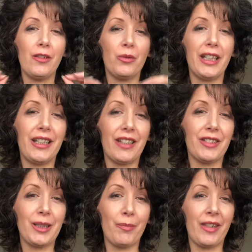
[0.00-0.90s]
we can give
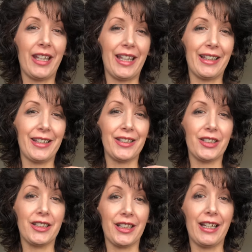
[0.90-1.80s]
something that's
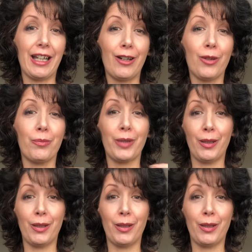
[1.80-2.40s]
just going to help,